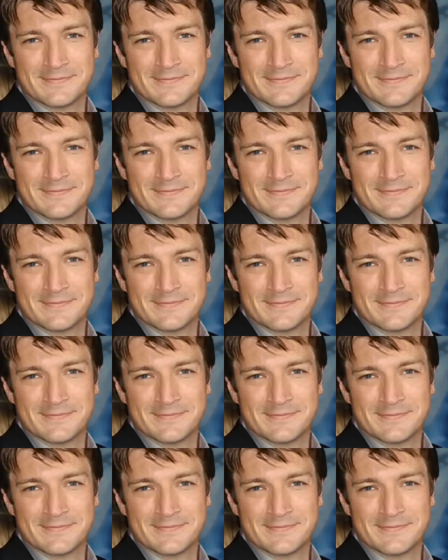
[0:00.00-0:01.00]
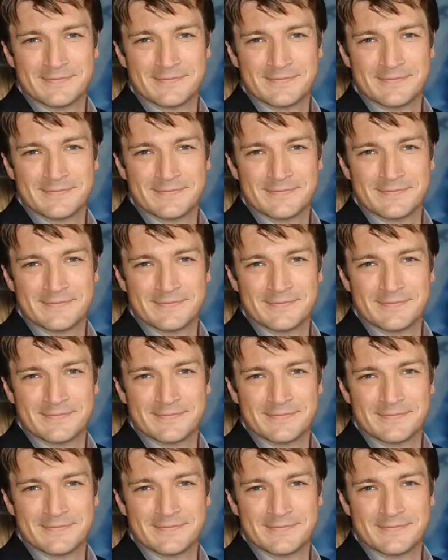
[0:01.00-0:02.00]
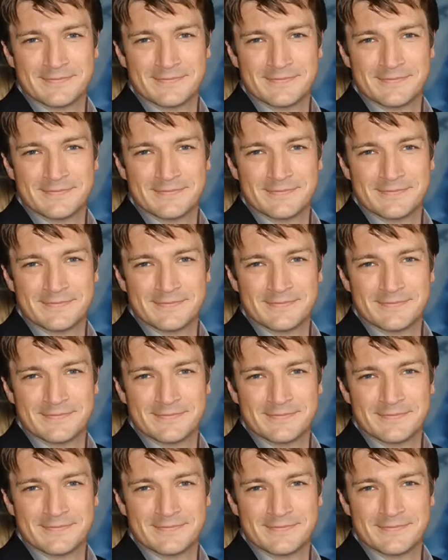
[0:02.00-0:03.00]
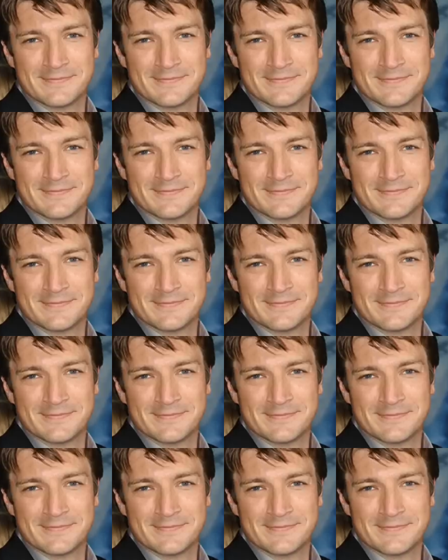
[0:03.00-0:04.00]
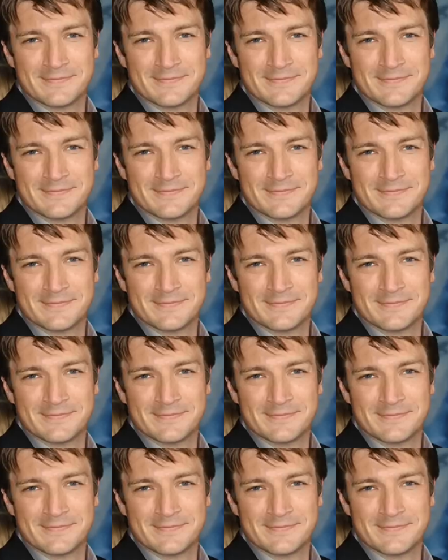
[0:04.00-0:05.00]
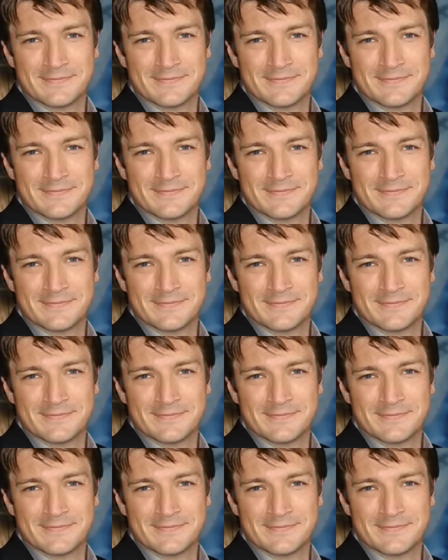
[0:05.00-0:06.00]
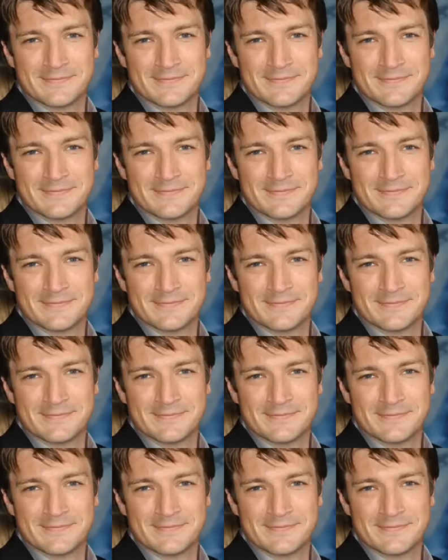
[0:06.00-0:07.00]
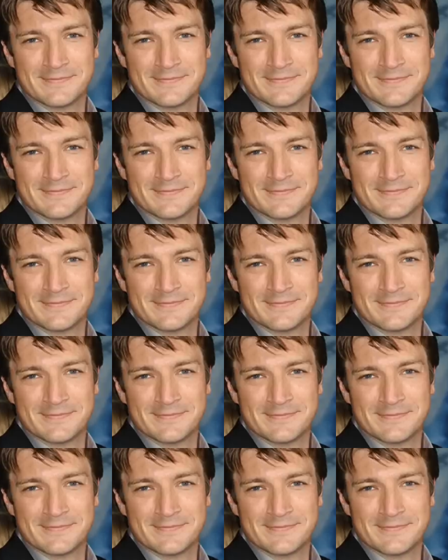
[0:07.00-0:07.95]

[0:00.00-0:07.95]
The face doesn't move, so there is nothing to read.